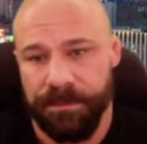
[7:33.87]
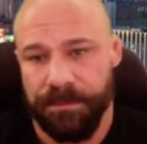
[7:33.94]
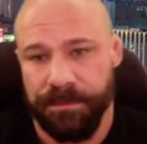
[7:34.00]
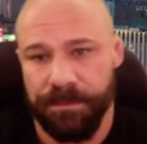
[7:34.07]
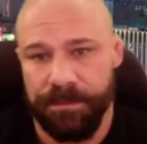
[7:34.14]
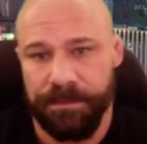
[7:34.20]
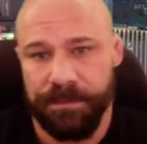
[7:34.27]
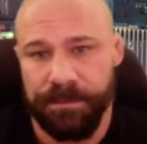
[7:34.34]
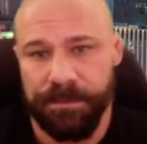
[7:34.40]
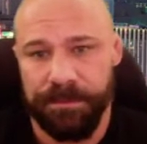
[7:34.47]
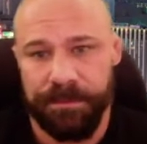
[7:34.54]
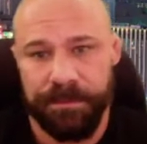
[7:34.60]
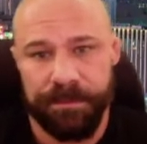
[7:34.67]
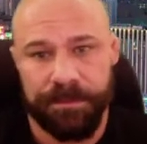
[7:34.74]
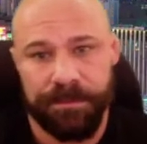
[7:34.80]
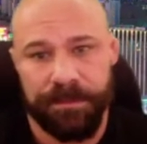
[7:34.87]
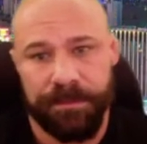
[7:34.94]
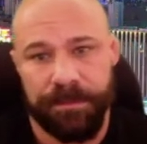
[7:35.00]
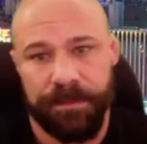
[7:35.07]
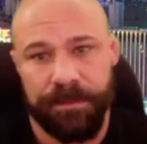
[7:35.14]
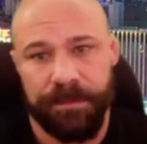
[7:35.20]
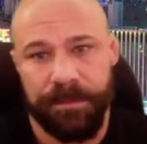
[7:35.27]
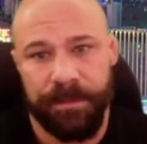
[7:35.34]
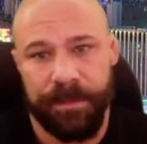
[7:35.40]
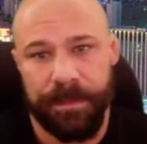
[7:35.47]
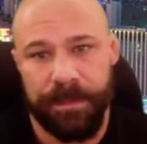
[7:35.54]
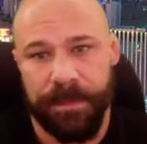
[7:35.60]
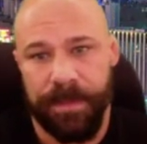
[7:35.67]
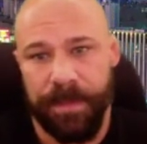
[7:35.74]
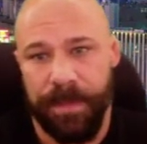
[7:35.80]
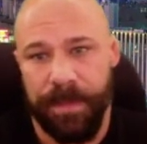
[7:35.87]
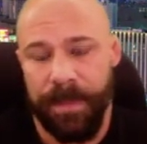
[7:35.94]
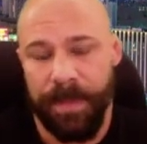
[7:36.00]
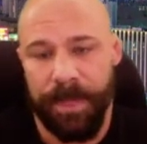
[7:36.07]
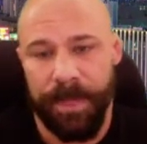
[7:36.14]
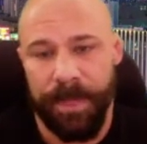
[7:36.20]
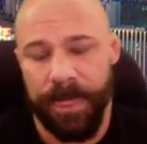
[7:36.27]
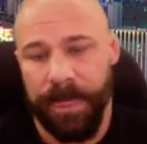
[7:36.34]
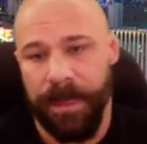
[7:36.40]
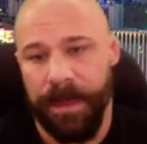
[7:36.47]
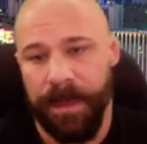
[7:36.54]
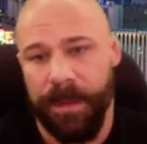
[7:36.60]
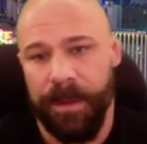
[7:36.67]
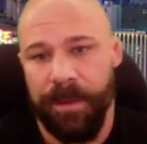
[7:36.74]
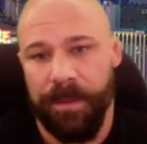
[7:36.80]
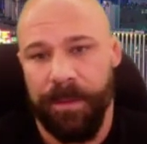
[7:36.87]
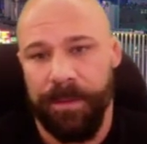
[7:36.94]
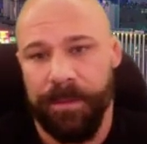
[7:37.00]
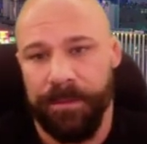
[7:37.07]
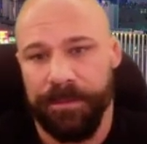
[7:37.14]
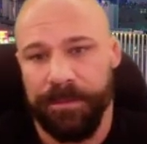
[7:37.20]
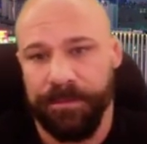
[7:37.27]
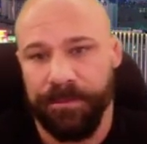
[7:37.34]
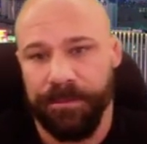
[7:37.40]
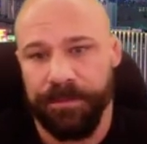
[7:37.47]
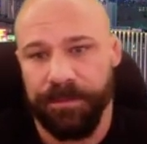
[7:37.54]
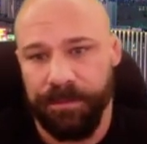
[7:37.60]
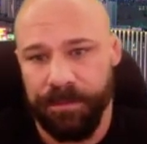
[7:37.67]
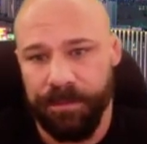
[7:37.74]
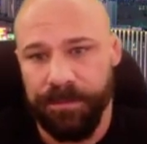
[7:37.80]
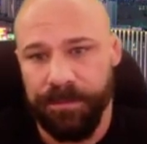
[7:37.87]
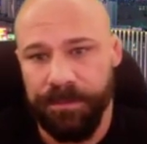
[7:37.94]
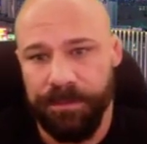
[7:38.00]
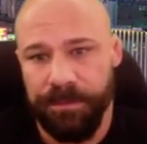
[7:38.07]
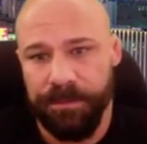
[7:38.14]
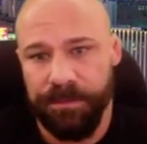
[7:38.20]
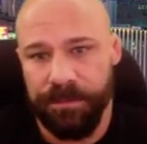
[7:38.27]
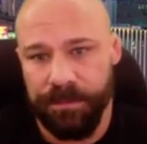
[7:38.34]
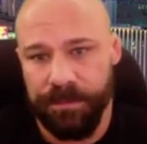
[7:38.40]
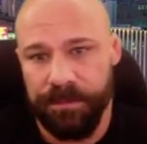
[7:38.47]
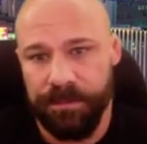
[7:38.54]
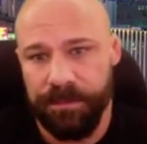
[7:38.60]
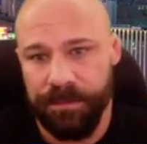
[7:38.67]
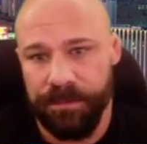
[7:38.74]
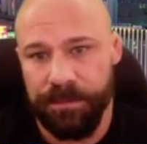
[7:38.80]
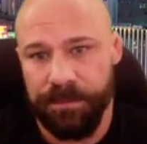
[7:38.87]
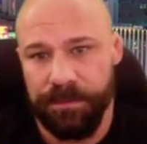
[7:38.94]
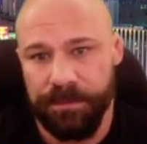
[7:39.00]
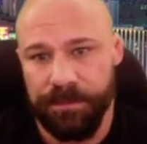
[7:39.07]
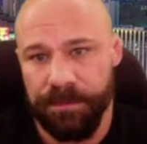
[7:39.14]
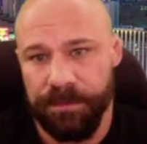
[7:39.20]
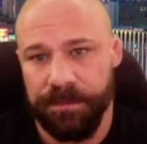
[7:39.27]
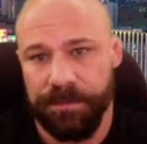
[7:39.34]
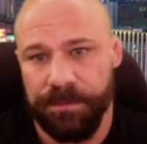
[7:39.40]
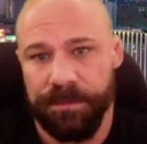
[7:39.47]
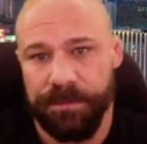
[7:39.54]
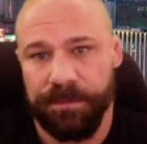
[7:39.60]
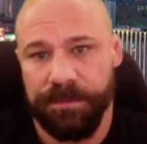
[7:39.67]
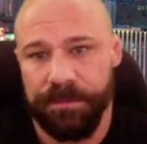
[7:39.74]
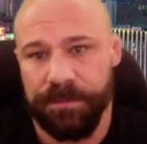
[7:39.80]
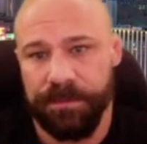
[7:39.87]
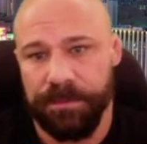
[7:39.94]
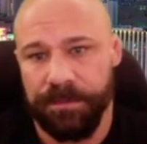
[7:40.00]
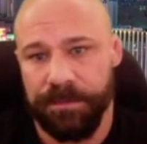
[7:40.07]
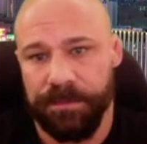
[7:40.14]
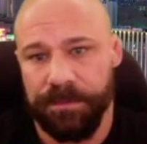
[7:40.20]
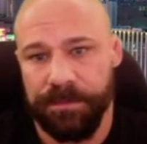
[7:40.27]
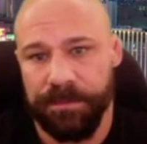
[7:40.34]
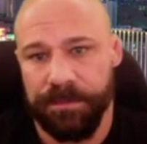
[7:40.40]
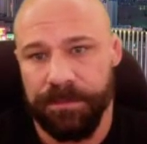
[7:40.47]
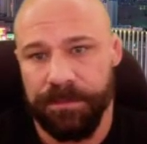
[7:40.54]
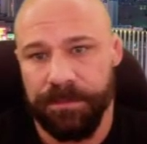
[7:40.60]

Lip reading: (silent)